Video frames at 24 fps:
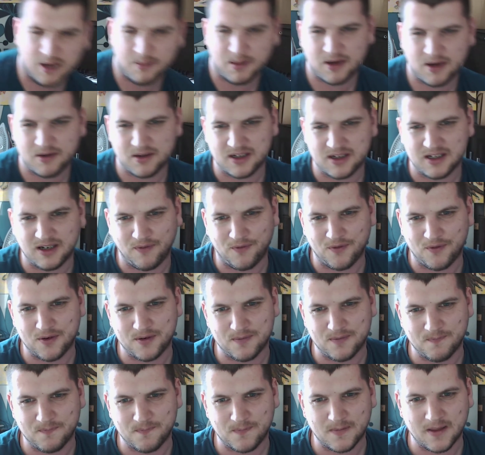about the
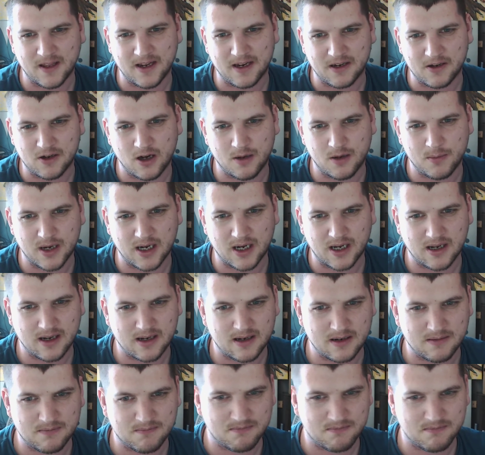different like comic